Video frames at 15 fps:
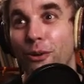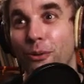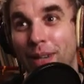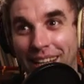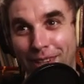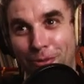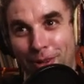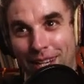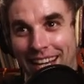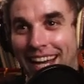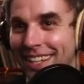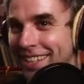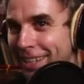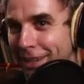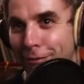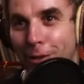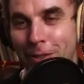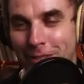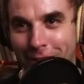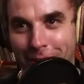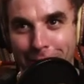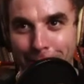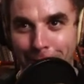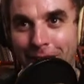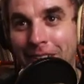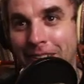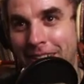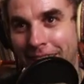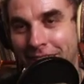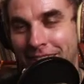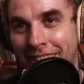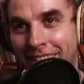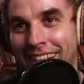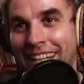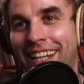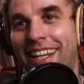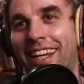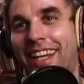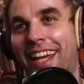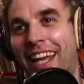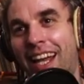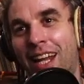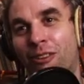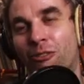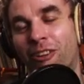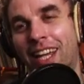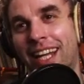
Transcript: So we had to give you a solid foundation and